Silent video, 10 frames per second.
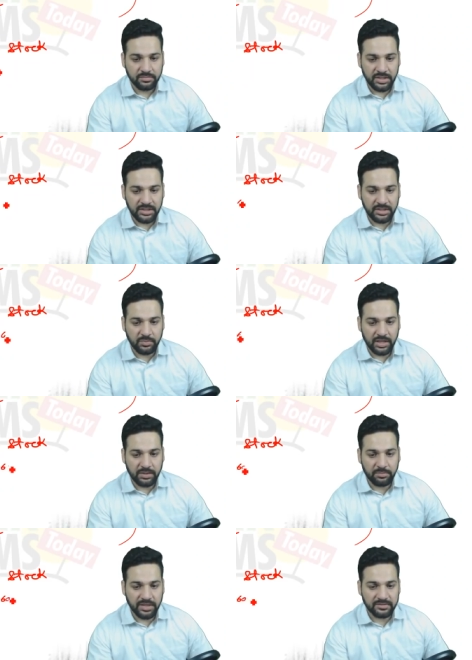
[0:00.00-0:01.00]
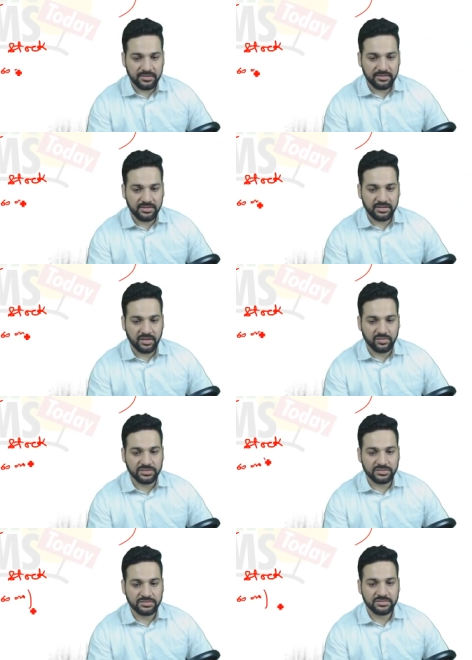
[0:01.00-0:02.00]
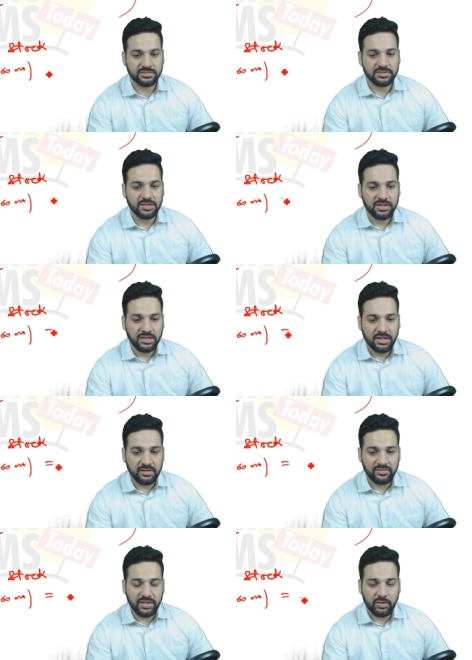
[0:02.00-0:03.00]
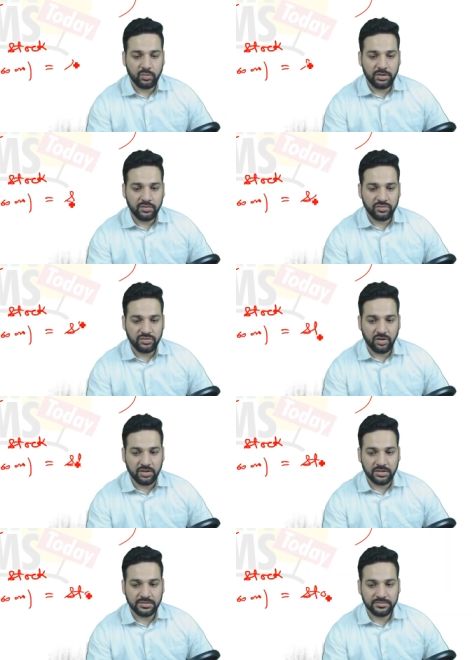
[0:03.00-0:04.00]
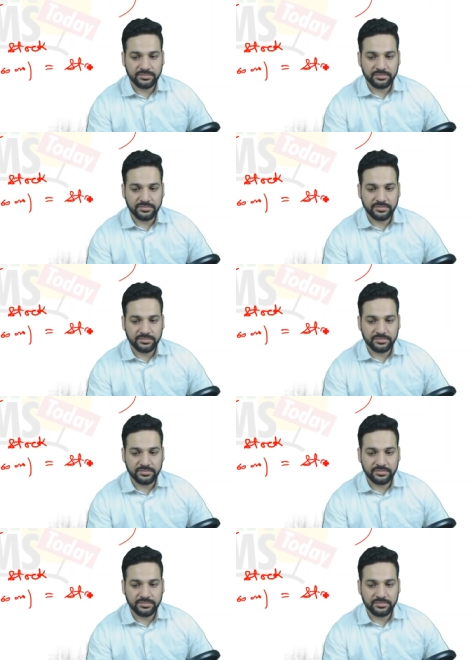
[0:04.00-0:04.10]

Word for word: multiplied by 60,000 is equal to stock.